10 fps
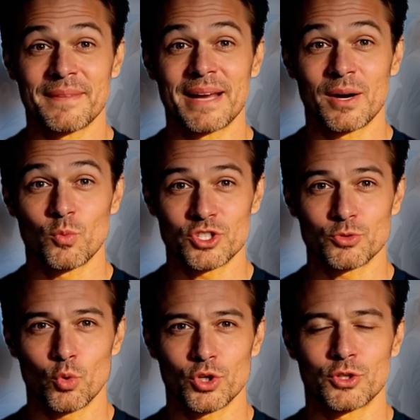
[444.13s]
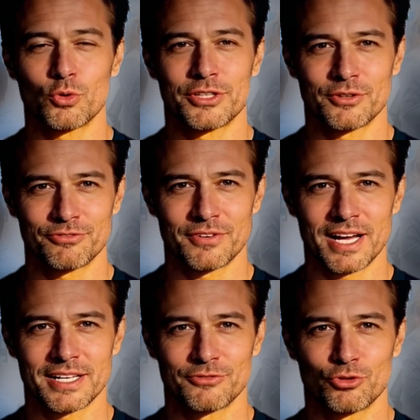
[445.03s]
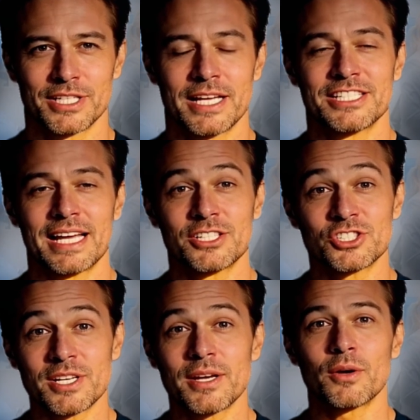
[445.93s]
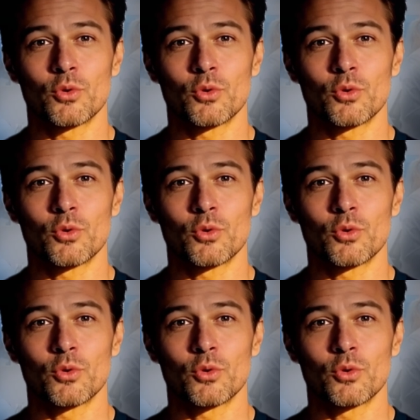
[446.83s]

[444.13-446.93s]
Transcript: At which point you're either filing for an extension